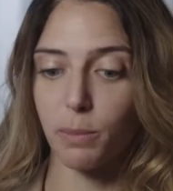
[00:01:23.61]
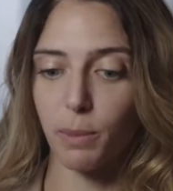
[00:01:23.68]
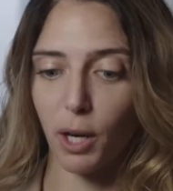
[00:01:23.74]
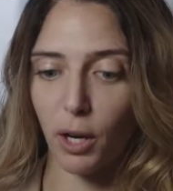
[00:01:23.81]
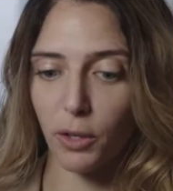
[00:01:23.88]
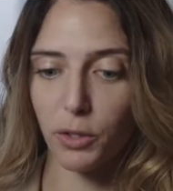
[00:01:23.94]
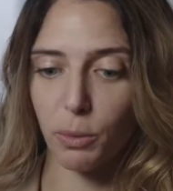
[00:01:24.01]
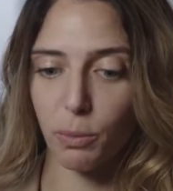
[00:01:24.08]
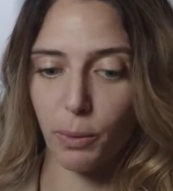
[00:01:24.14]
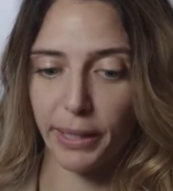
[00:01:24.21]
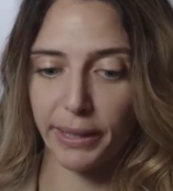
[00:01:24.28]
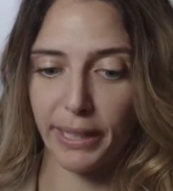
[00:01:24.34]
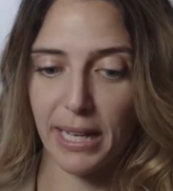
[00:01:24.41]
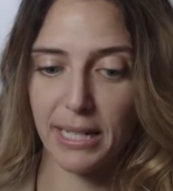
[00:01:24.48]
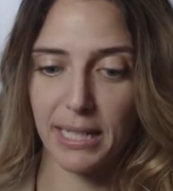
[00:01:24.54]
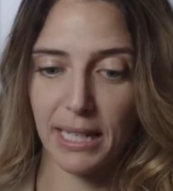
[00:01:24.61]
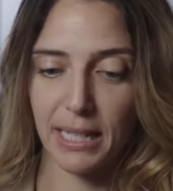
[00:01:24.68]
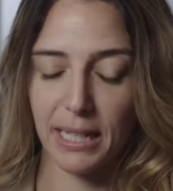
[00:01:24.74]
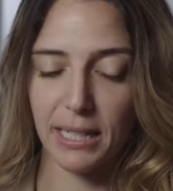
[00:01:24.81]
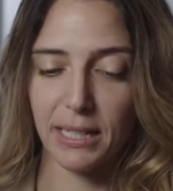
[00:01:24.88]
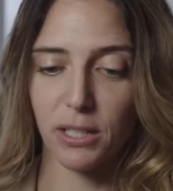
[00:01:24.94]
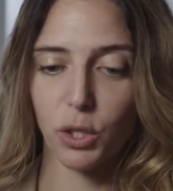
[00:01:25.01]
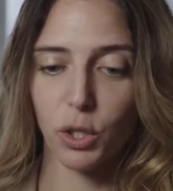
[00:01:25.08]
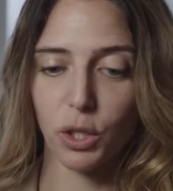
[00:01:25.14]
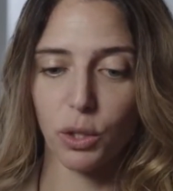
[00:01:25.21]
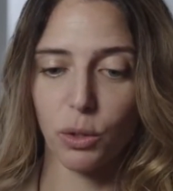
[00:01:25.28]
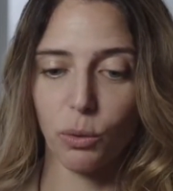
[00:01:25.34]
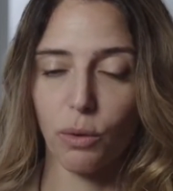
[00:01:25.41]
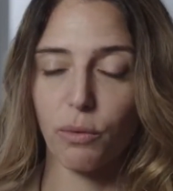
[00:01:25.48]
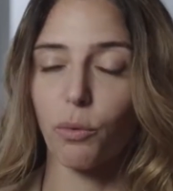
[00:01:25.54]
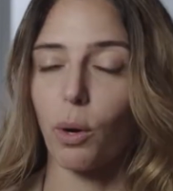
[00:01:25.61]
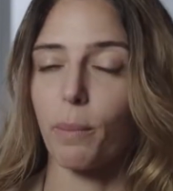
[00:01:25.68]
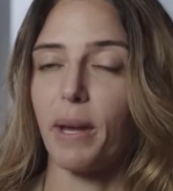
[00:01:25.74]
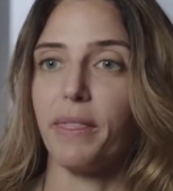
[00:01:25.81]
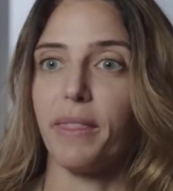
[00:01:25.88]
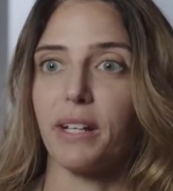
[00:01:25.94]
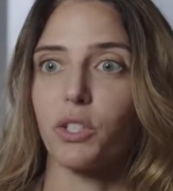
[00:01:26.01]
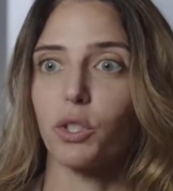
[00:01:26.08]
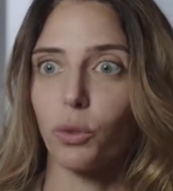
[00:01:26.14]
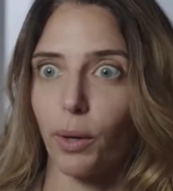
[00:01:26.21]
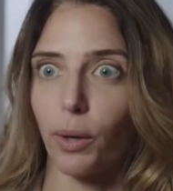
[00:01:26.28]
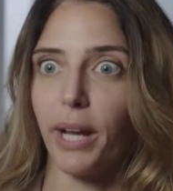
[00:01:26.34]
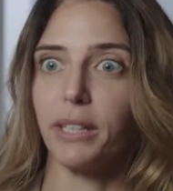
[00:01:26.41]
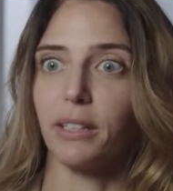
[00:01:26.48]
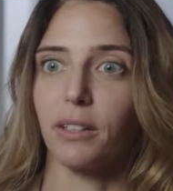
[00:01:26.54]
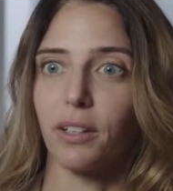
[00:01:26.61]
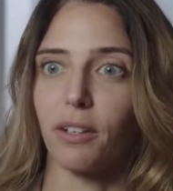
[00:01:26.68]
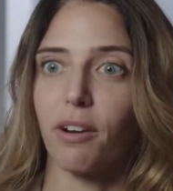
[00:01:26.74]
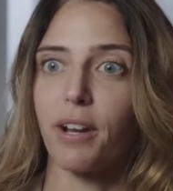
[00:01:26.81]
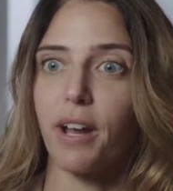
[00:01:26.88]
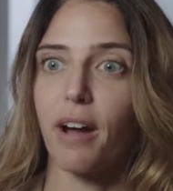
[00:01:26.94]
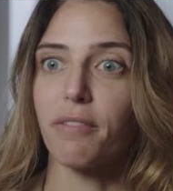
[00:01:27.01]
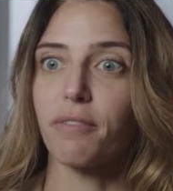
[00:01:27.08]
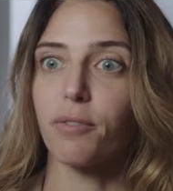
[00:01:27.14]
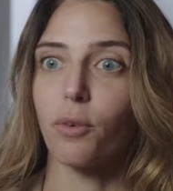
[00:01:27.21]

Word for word: but also bring that data into a format that's granular enough